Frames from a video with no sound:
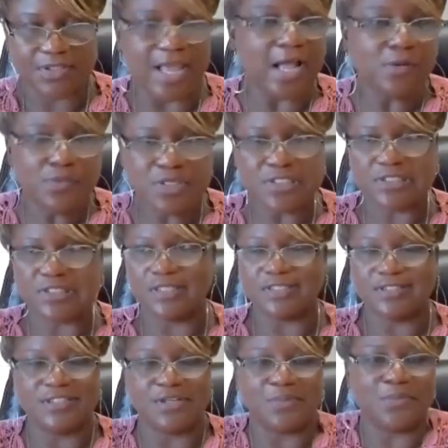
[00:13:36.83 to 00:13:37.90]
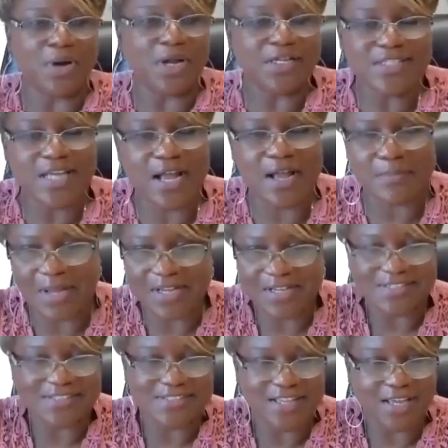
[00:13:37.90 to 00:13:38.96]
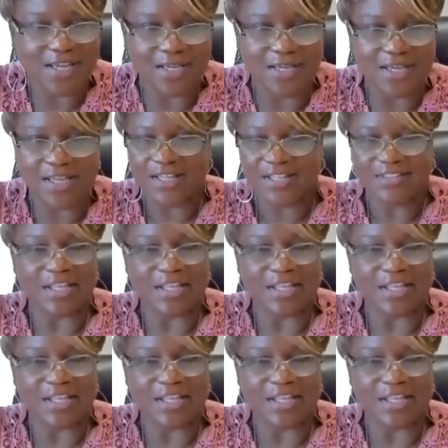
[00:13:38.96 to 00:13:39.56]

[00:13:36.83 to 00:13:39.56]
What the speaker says: that was the one time I can say